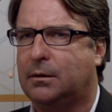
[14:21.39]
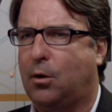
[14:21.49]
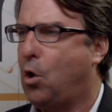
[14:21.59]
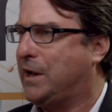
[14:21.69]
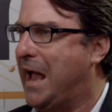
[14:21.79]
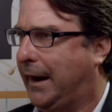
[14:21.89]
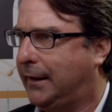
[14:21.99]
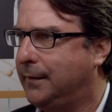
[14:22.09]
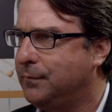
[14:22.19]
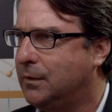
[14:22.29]
organic.
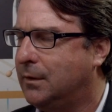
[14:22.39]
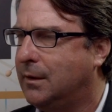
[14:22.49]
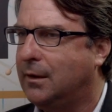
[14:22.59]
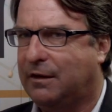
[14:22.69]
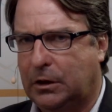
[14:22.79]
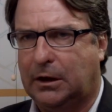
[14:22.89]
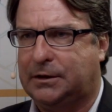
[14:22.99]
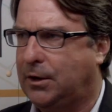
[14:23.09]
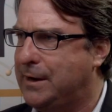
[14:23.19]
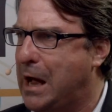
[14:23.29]
If you look at
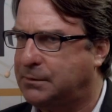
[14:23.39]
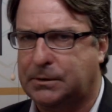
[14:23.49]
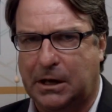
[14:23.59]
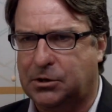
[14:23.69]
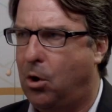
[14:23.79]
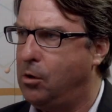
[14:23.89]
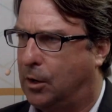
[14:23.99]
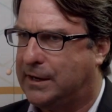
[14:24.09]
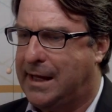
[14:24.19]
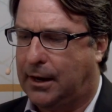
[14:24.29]
their announcements, it's all
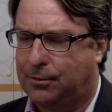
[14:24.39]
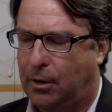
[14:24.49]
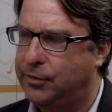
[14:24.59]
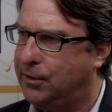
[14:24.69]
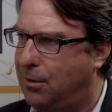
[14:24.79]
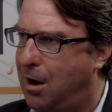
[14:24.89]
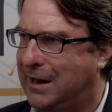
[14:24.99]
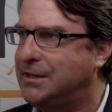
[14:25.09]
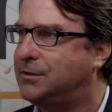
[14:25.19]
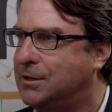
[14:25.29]
organic growth. There are
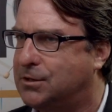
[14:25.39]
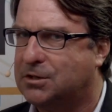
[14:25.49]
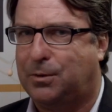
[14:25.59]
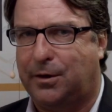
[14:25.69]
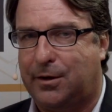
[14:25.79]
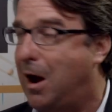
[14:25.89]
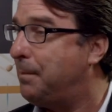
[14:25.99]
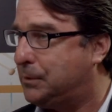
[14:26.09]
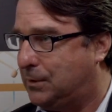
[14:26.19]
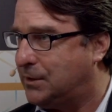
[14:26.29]
instances where they're
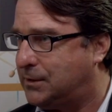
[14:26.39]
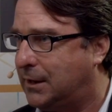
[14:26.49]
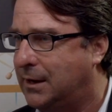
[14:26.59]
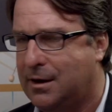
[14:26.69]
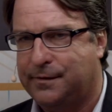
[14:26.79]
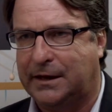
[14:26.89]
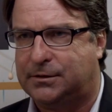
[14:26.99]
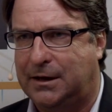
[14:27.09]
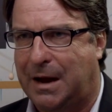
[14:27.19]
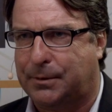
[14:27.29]
opportunistic, they
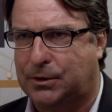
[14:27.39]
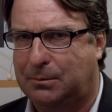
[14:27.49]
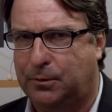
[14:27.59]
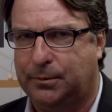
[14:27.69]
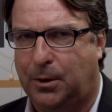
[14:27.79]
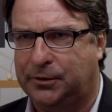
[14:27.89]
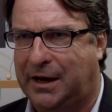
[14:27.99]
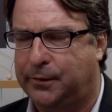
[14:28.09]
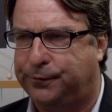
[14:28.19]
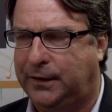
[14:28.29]
see an opportunity to move the ball
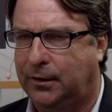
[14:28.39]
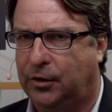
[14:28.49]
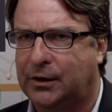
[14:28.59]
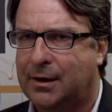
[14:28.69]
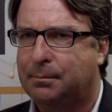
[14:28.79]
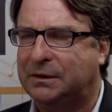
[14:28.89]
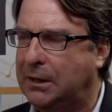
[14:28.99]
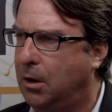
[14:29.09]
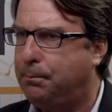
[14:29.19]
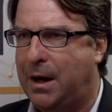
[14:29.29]
down the field, but they
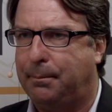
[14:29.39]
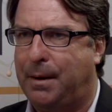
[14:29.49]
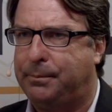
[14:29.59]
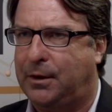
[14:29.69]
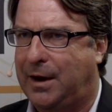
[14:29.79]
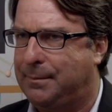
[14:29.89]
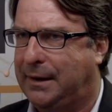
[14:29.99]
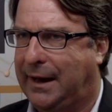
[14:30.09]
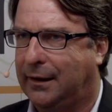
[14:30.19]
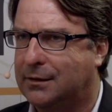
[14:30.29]
don't pump up their
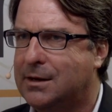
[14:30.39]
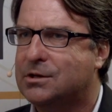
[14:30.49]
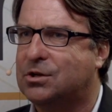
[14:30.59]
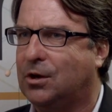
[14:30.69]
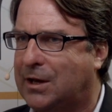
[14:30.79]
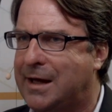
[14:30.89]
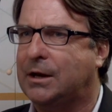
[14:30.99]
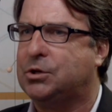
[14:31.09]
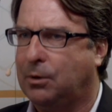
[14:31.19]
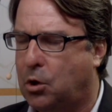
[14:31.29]
M&A. So they're kind of
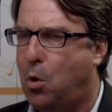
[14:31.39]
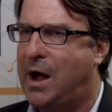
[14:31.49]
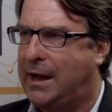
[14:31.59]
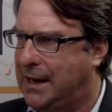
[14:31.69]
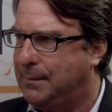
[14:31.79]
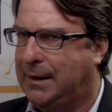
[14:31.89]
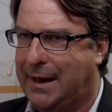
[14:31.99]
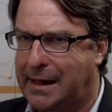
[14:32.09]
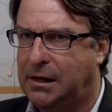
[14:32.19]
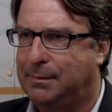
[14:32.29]
doing quiet M&A,
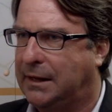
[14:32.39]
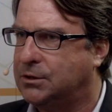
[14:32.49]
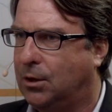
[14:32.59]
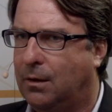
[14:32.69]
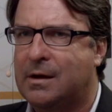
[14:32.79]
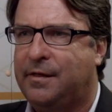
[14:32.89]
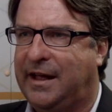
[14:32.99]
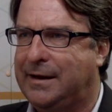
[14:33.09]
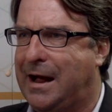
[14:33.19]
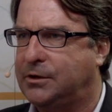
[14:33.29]
Elemental, they
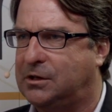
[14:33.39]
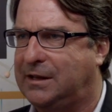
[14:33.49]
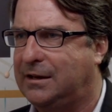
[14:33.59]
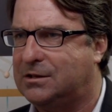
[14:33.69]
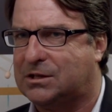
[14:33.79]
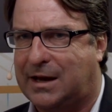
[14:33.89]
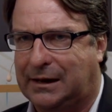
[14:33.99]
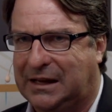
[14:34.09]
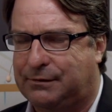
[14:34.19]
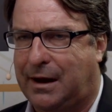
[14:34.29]
announce it, they just kind
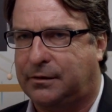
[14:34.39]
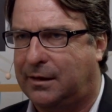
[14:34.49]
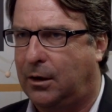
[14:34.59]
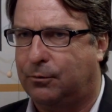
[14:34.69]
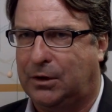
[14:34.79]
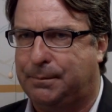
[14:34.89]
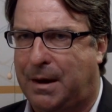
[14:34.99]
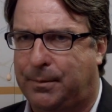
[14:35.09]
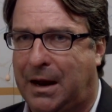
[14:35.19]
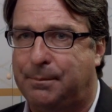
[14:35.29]
of leave it out there. They don't really
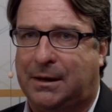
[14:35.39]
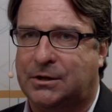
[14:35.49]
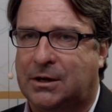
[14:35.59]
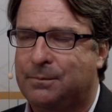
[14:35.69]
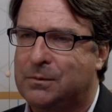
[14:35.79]
pump it up because